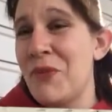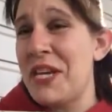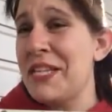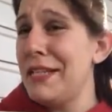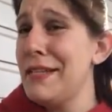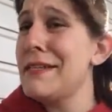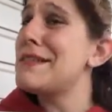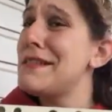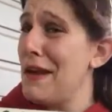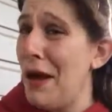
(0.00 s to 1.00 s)
brake clean
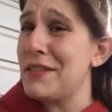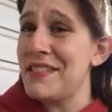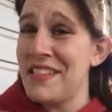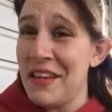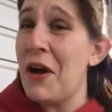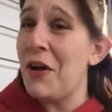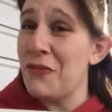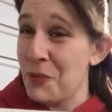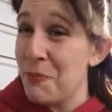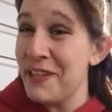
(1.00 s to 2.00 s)
does not take
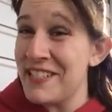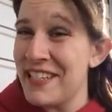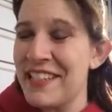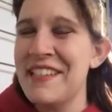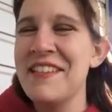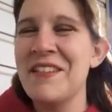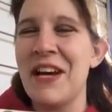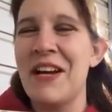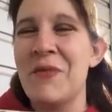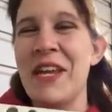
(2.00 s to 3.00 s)
off the printing.
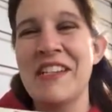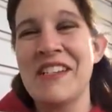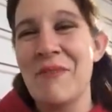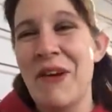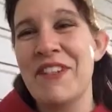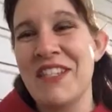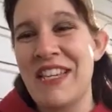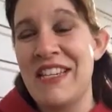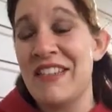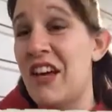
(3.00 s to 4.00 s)
We ended up having to
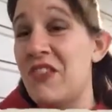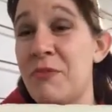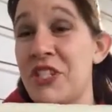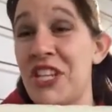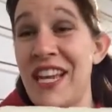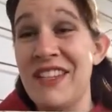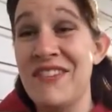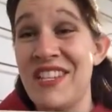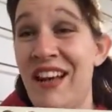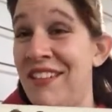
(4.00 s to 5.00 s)
sand it off, but you can't
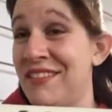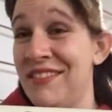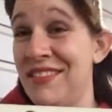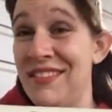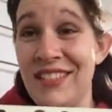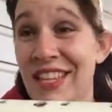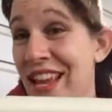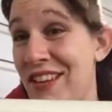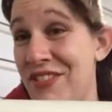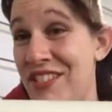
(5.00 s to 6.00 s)
even tell. You
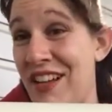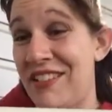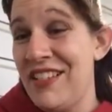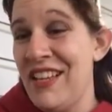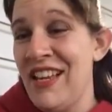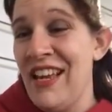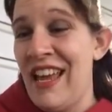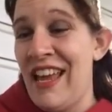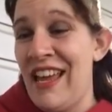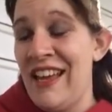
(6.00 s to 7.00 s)
can't even tell.
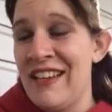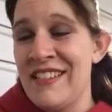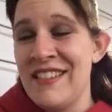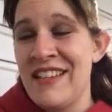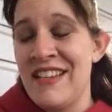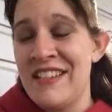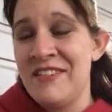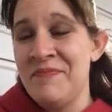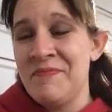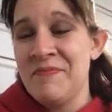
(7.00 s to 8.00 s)
And
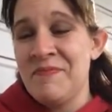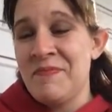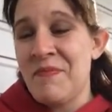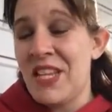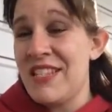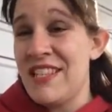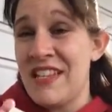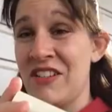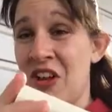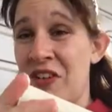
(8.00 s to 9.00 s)

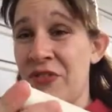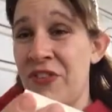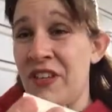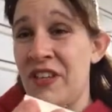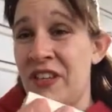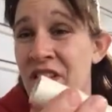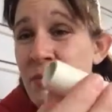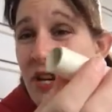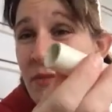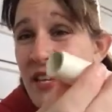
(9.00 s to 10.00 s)
sanded off
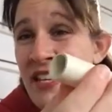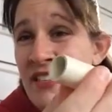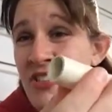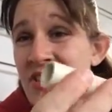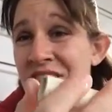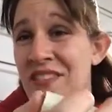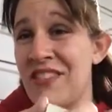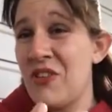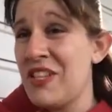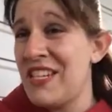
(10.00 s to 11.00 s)
the bottom edge
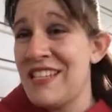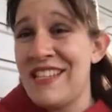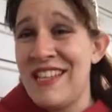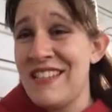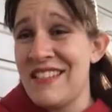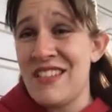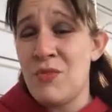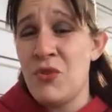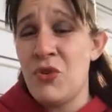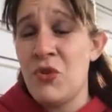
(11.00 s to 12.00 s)
so that it's nice and
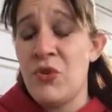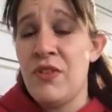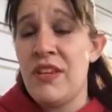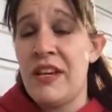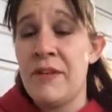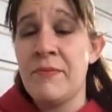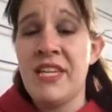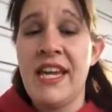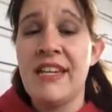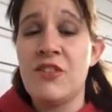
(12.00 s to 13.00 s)
smooth.
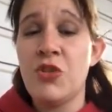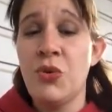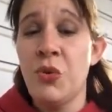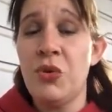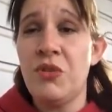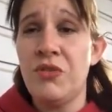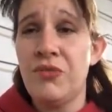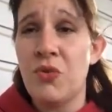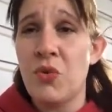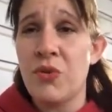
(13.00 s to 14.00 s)
He had a tool
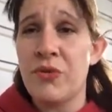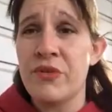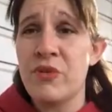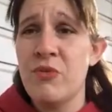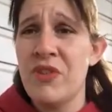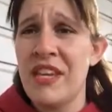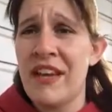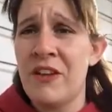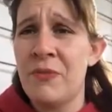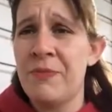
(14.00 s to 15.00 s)
for smoothing
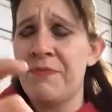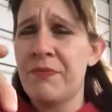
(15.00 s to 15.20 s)
out